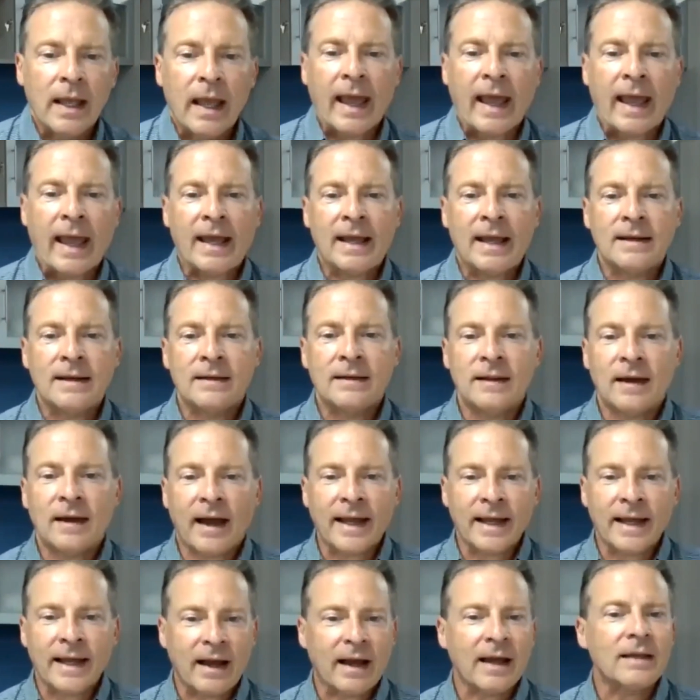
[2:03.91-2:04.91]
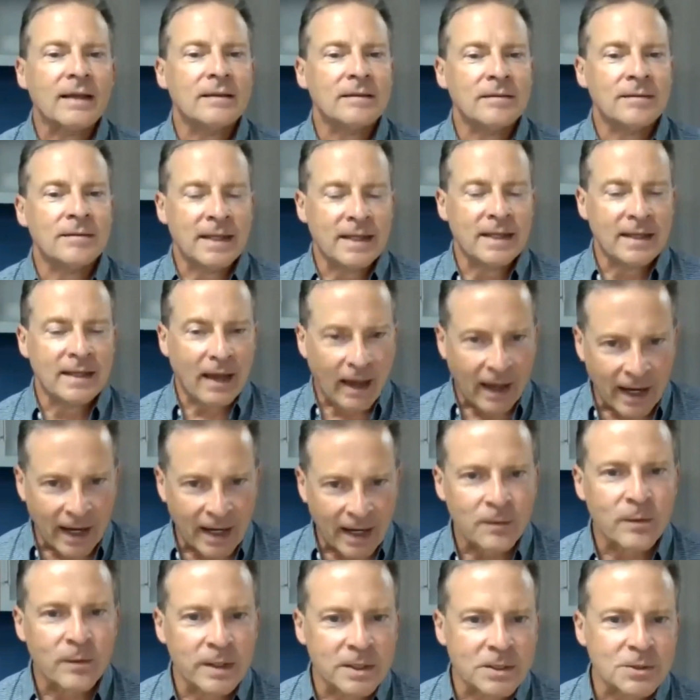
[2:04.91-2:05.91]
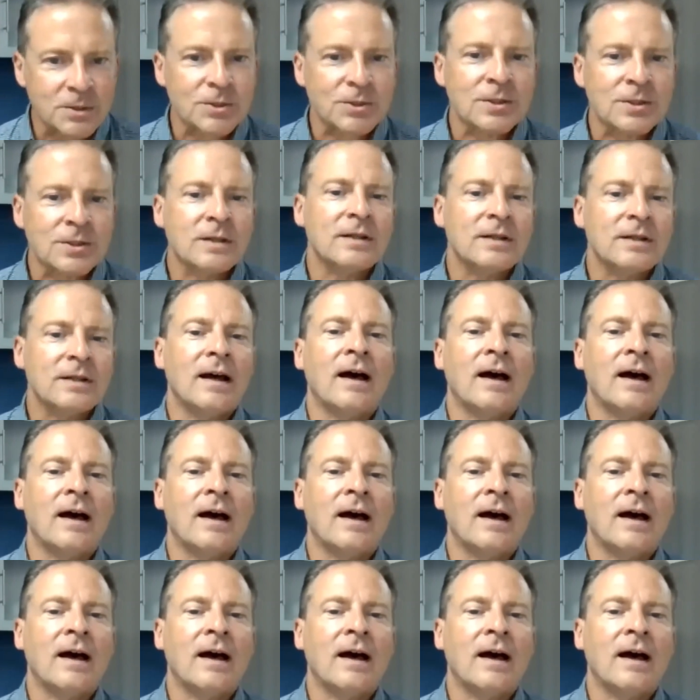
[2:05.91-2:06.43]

And I got the Irish